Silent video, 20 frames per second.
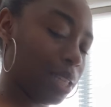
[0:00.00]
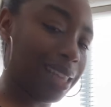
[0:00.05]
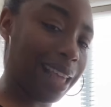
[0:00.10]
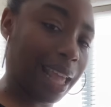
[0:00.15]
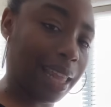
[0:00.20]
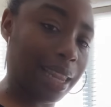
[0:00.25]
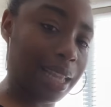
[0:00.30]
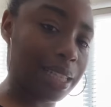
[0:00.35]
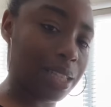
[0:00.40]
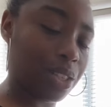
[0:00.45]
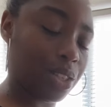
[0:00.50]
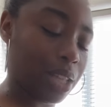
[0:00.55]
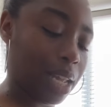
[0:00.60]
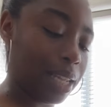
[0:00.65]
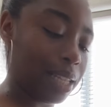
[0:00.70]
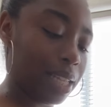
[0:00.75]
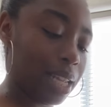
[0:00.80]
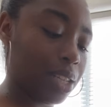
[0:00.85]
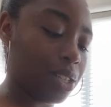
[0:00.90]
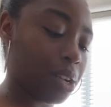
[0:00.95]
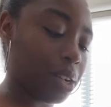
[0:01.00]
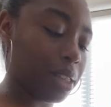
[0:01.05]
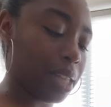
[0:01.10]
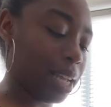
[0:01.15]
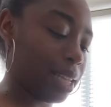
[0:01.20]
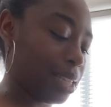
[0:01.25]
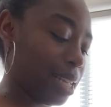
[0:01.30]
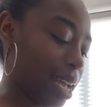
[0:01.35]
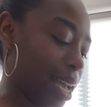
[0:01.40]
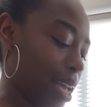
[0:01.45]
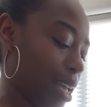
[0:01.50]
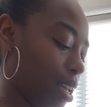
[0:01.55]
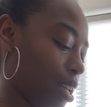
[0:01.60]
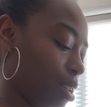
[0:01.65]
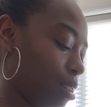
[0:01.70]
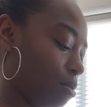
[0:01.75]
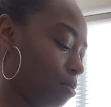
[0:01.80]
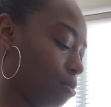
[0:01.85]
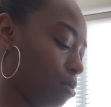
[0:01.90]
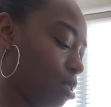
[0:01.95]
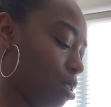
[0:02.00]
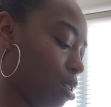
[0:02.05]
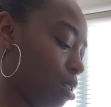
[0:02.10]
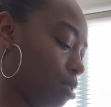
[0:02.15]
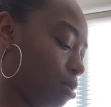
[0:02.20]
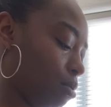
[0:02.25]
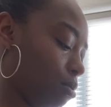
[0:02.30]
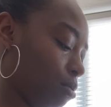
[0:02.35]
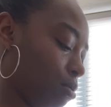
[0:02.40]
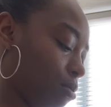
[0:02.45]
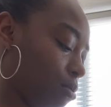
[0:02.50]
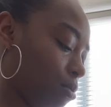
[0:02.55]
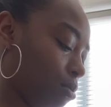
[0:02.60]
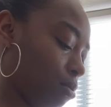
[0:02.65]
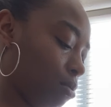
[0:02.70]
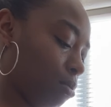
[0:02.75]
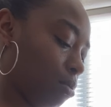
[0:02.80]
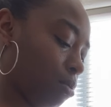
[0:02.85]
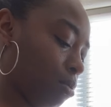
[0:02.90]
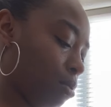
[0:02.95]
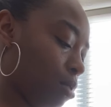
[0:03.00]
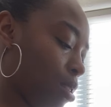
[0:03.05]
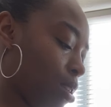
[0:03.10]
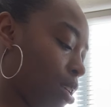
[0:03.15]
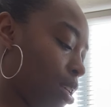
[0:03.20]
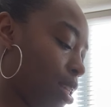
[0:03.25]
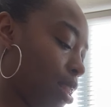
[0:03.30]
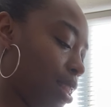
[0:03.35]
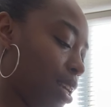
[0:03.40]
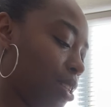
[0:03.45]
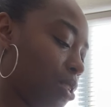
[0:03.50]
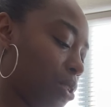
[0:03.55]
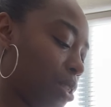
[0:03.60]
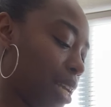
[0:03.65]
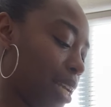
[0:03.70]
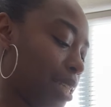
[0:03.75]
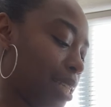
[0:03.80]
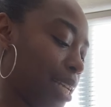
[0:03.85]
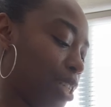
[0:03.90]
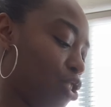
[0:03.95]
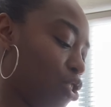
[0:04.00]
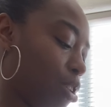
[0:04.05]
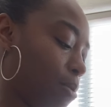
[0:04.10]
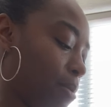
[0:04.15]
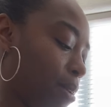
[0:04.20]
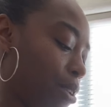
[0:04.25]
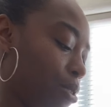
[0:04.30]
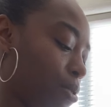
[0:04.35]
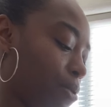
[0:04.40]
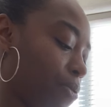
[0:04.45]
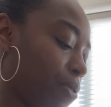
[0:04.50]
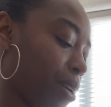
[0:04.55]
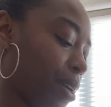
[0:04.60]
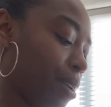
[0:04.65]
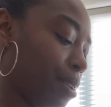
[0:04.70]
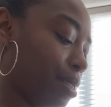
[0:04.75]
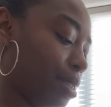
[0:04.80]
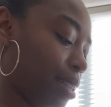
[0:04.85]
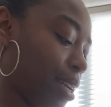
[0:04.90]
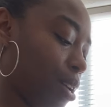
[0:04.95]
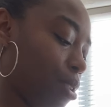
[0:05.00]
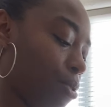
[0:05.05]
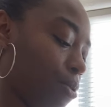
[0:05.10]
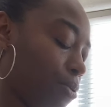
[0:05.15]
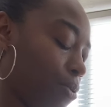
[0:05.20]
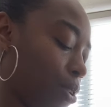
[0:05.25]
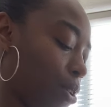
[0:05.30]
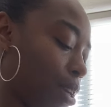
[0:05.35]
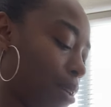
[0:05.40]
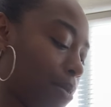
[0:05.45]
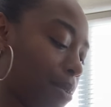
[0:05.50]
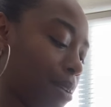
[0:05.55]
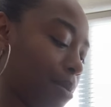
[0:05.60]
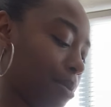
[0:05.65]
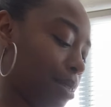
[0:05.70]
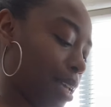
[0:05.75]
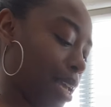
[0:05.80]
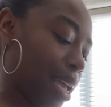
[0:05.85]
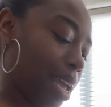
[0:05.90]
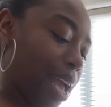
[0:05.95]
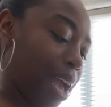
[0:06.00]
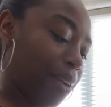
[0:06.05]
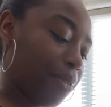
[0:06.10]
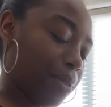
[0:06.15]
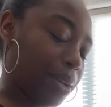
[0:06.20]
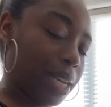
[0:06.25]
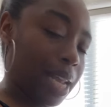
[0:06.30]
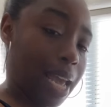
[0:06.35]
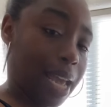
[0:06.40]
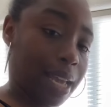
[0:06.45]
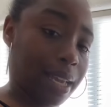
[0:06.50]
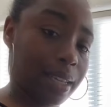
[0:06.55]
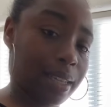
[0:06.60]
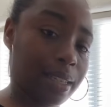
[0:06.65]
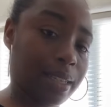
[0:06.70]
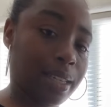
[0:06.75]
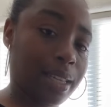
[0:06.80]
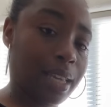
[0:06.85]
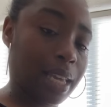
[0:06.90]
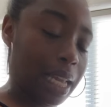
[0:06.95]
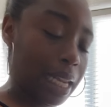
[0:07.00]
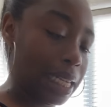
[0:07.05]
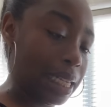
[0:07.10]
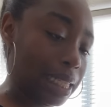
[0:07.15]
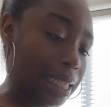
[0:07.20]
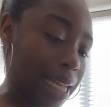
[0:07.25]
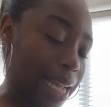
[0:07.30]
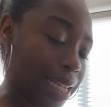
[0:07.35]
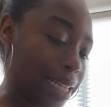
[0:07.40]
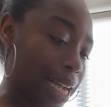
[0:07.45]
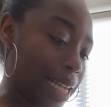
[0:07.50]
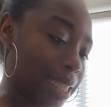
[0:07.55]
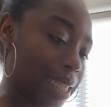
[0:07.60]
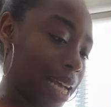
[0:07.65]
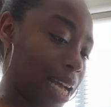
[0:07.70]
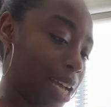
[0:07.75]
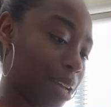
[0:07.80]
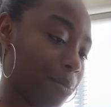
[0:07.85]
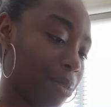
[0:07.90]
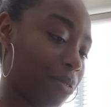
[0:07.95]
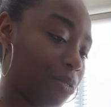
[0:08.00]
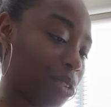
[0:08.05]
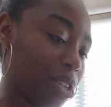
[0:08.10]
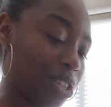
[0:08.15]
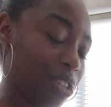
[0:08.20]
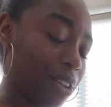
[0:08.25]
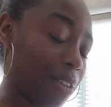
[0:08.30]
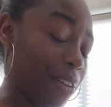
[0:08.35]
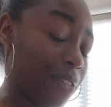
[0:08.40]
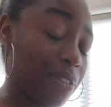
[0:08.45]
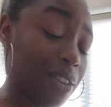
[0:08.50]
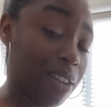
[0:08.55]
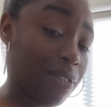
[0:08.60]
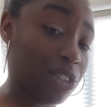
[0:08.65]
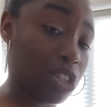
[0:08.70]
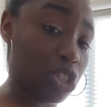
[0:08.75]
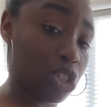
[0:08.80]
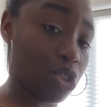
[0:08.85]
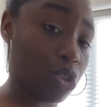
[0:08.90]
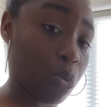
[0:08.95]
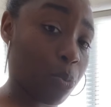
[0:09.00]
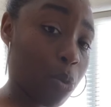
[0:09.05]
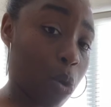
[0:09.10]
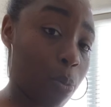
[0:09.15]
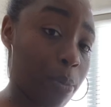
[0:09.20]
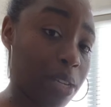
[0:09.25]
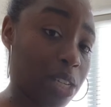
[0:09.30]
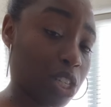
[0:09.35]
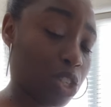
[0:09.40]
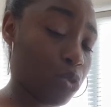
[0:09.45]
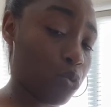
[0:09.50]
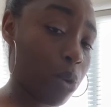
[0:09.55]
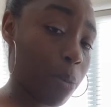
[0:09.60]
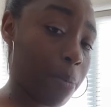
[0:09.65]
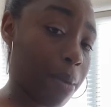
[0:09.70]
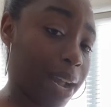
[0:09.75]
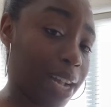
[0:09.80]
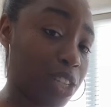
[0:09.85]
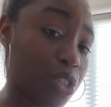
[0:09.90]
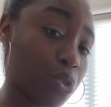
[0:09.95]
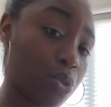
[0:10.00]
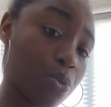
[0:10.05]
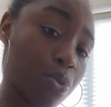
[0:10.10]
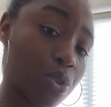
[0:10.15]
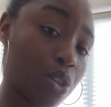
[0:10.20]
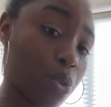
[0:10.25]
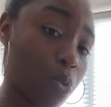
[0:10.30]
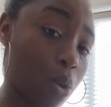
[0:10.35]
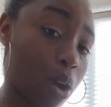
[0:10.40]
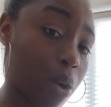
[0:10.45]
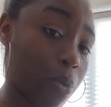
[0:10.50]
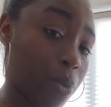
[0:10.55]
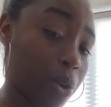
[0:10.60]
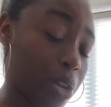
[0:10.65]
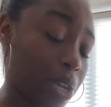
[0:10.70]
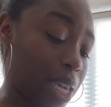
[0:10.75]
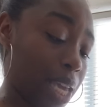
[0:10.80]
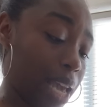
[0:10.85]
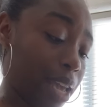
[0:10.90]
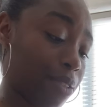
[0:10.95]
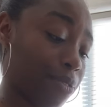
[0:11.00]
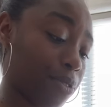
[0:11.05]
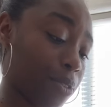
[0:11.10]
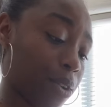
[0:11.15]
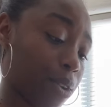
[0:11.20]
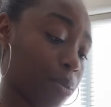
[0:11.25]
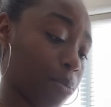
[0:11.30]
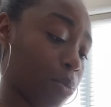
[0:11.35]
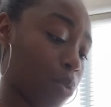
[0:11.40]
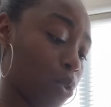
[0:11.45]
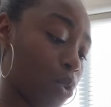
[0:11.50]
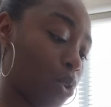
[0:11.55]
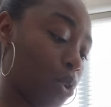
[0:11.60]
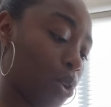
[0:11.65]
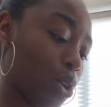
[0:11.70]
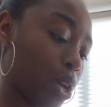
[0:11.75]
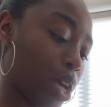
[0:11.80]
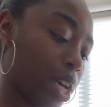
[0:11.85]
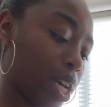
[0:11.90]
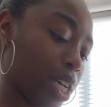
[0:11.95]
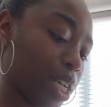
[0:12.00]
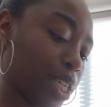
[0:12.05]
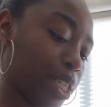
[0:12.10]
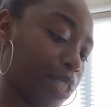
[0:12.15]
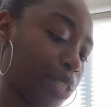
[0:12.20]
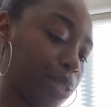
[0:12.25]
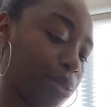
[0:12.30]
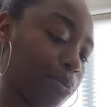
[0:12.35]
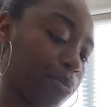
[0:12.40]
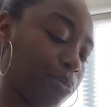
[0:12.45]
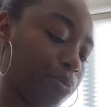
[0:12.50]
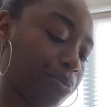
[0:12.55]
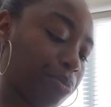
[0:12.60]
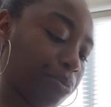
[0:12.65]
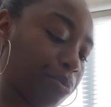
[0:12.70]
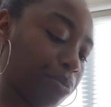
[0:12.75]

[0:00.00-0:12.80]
and this is thing these are things that uh-oh these are things that you can be doing for yourself. You get what I'm saying? Every day. Just take that time, even if, even if it's just a moment, just to remind you who you are and where you came from. Um,